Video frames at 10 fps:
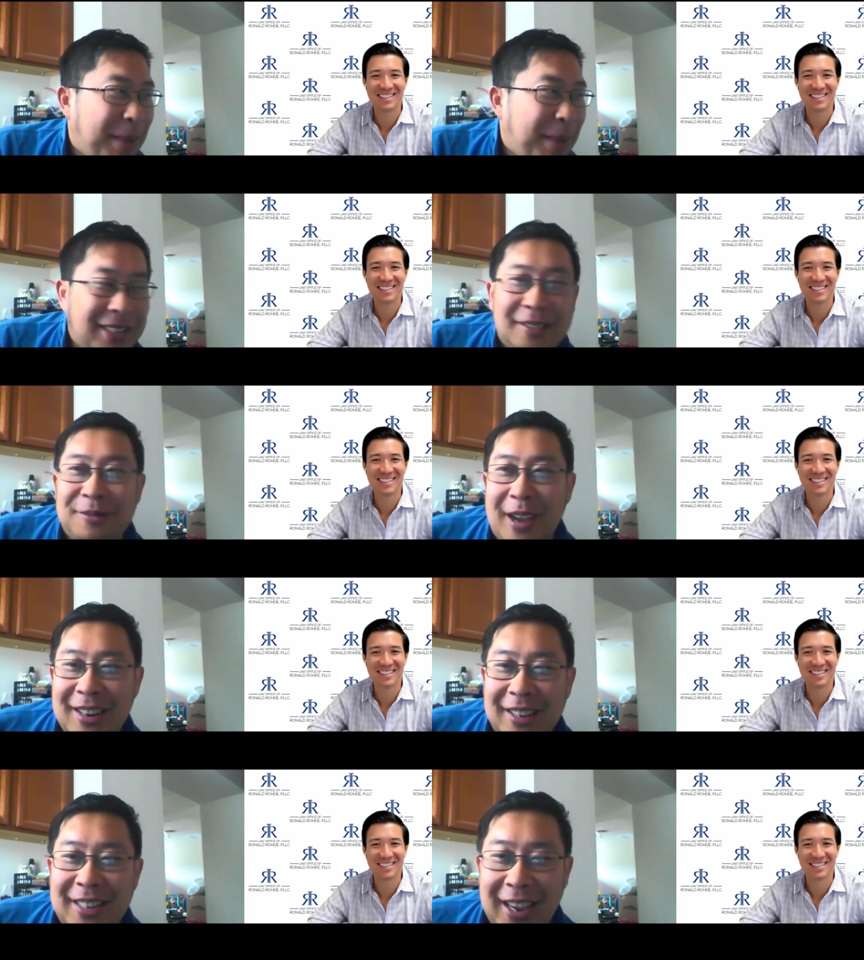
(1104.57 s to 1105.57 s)
Speaker 1: based
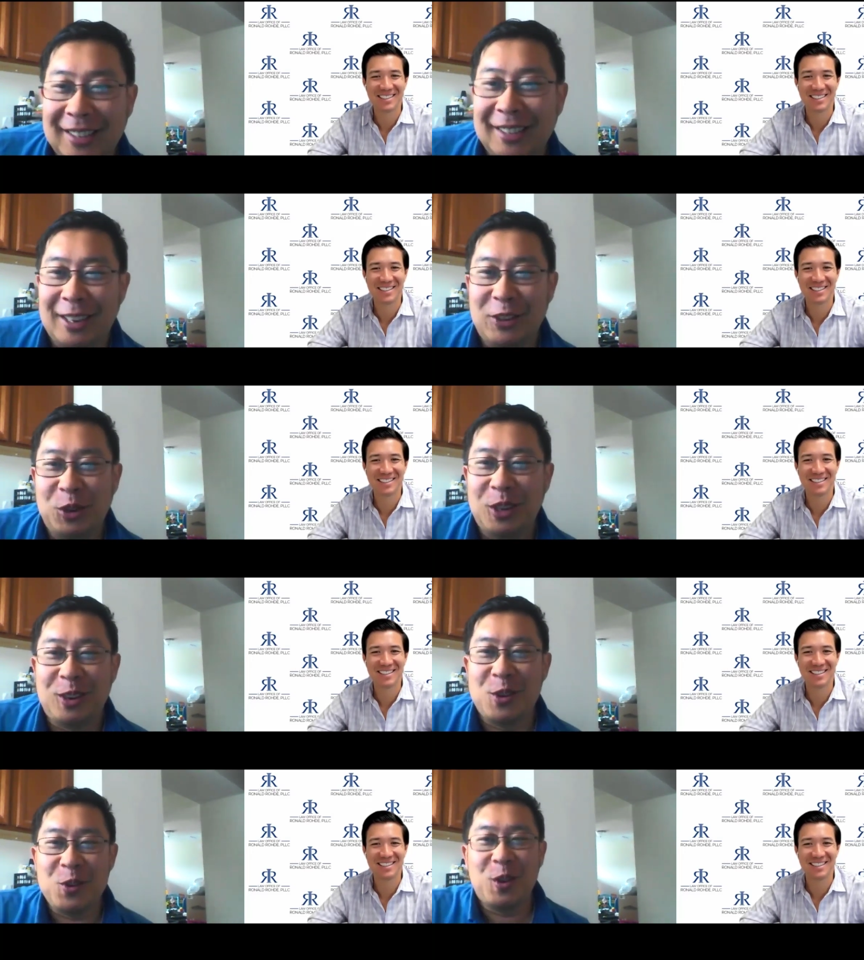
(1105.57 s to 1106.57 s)
fund in Texas that you
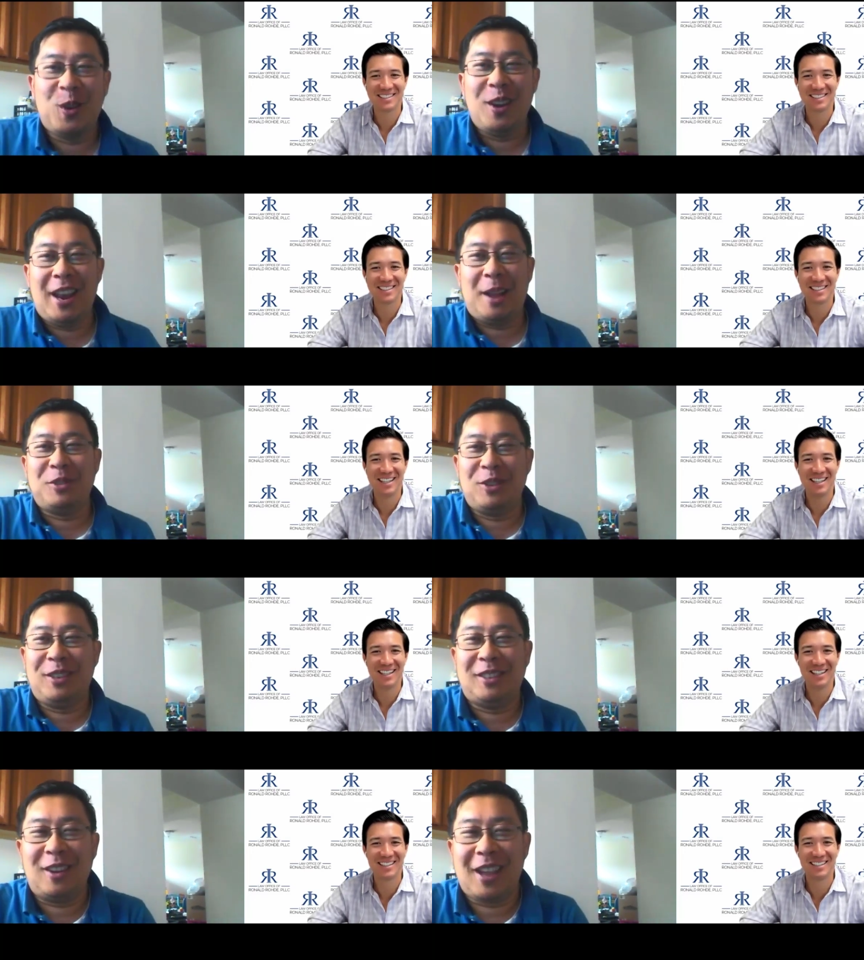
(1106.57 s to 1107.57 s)
could Google, and I'm sure yeah.
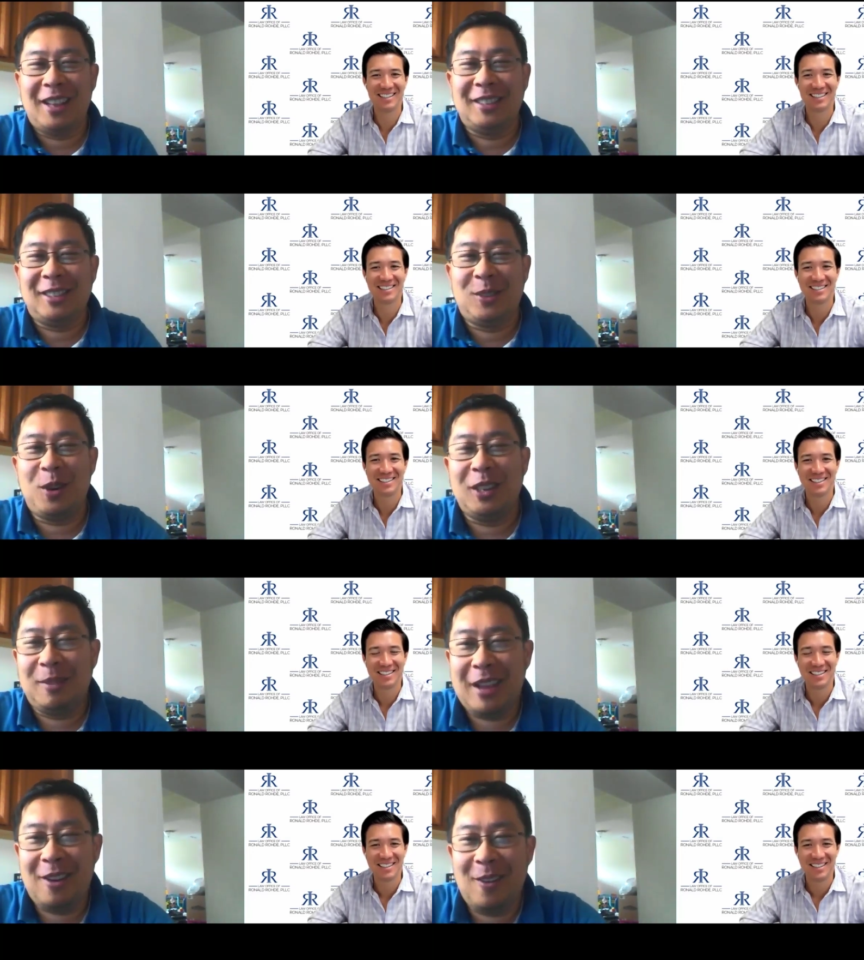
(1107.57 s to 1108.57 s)
there's all kinds of
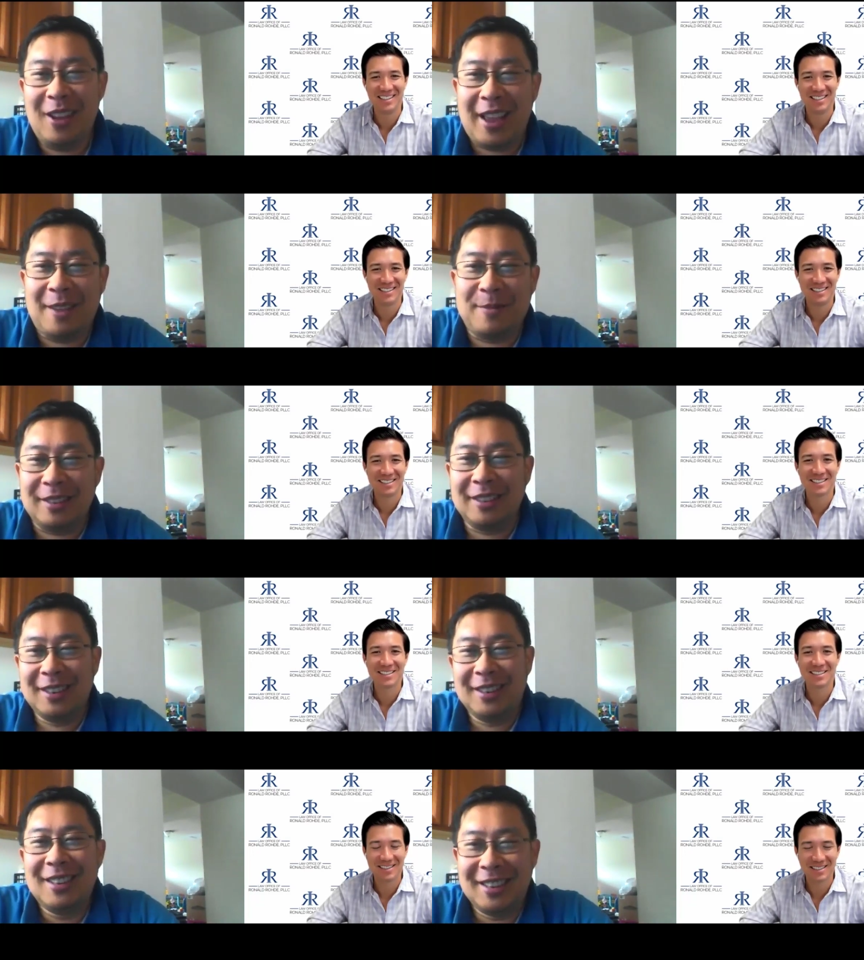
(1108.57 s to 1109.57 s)
stories about what happened.
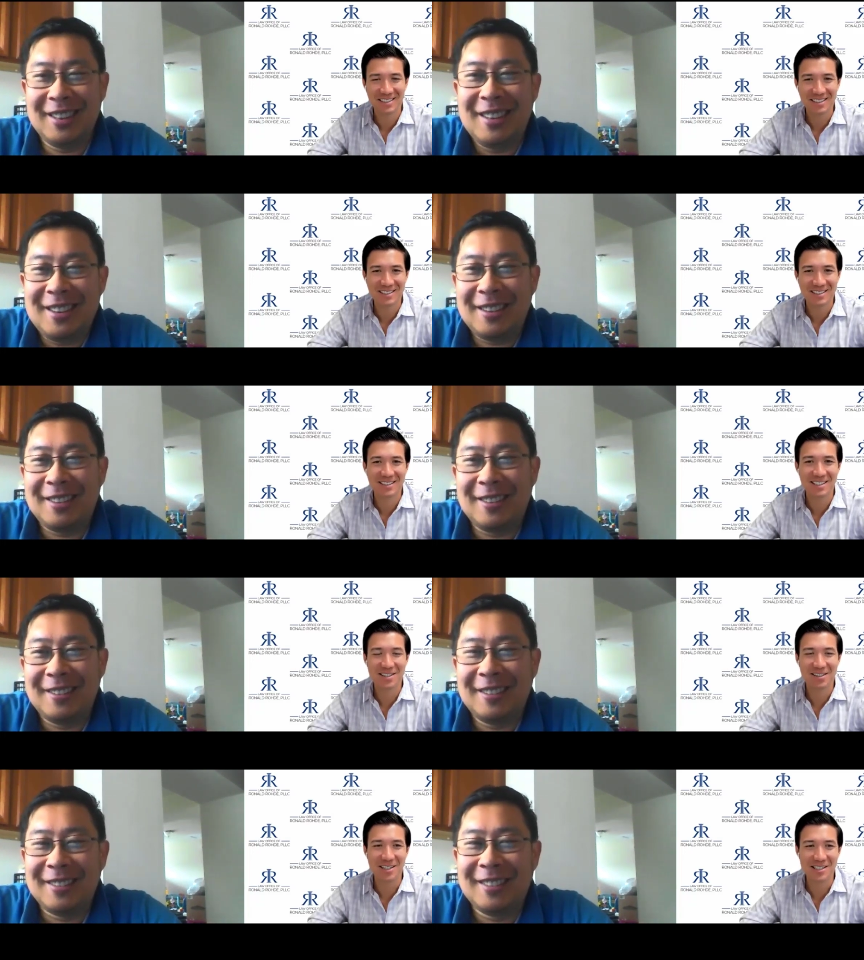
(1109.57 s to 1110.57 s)

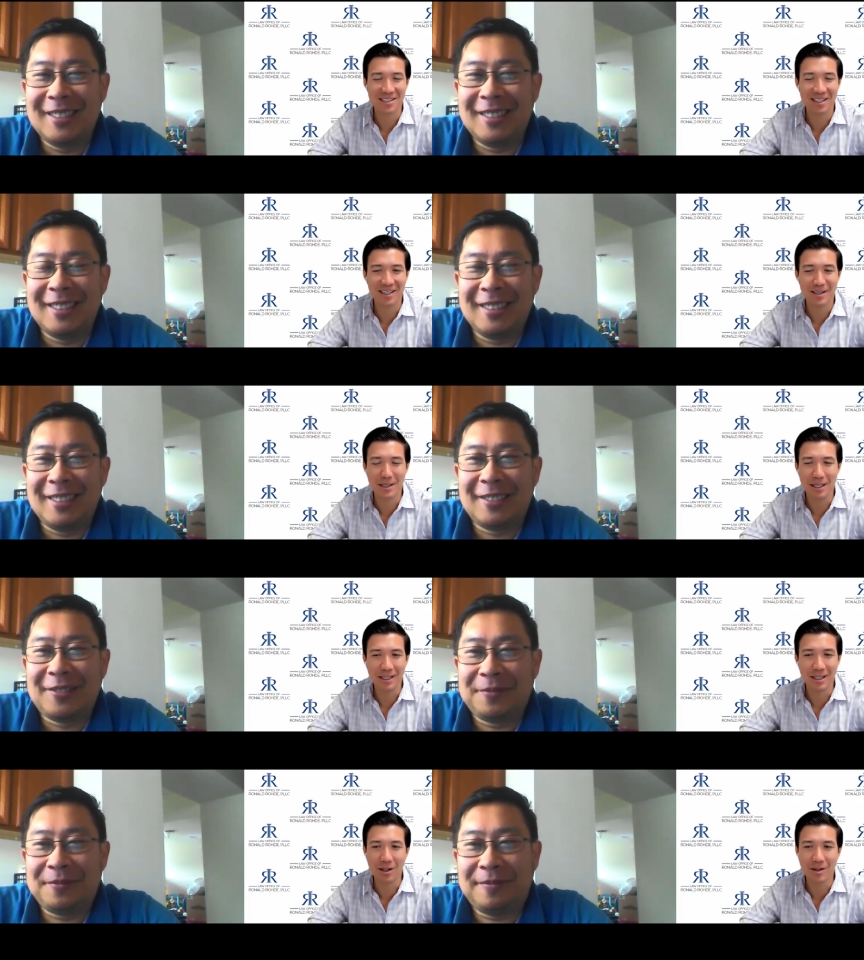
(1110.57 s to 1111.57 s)
Speaker 2: That's crazy. Yeah,
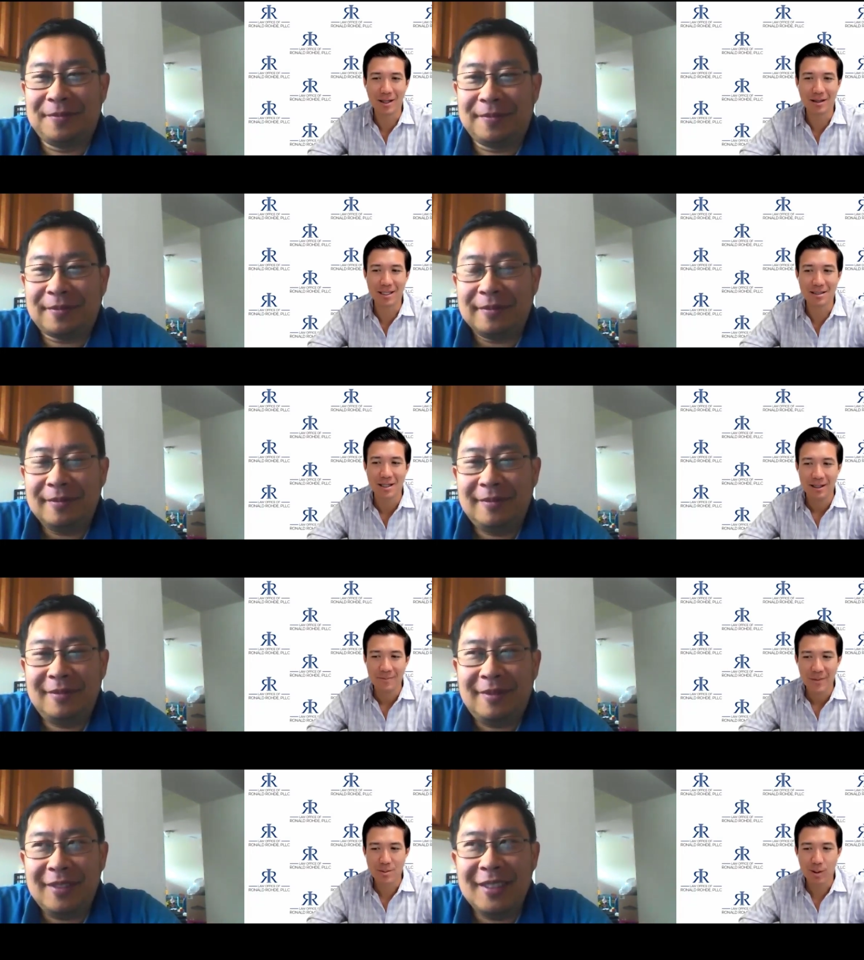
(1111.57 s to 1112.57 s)
you know, I think that's
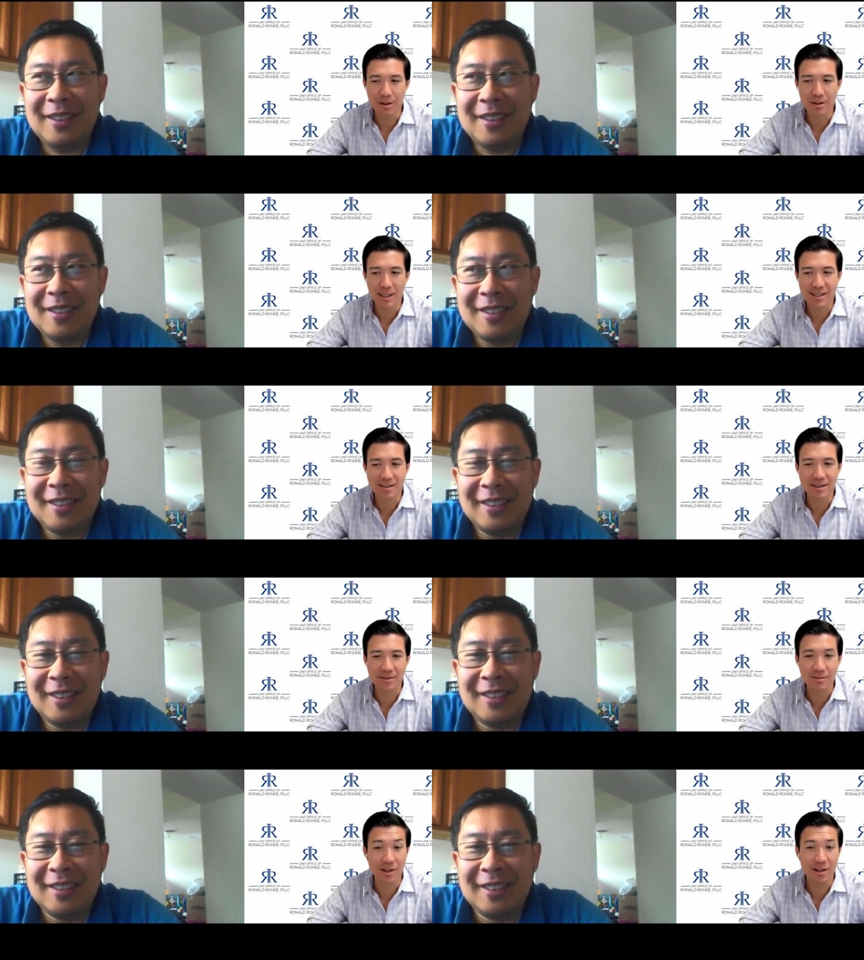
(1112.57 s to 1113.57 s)
that's part of the lesson
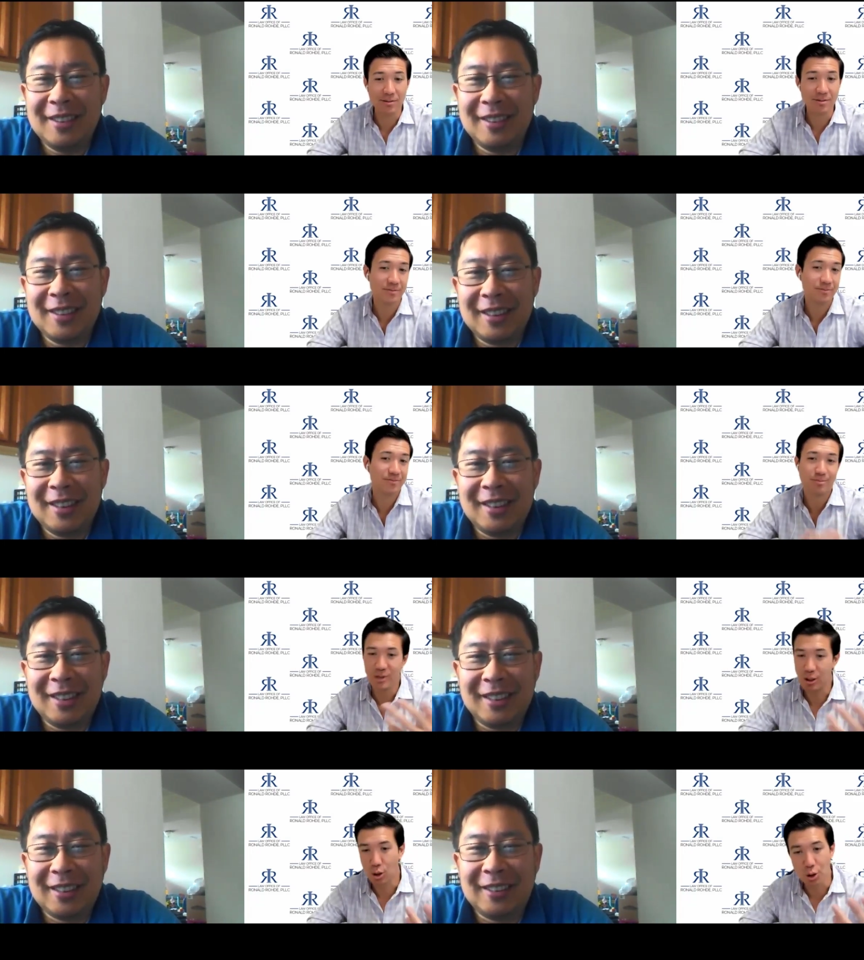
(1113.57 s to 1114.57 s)
of of your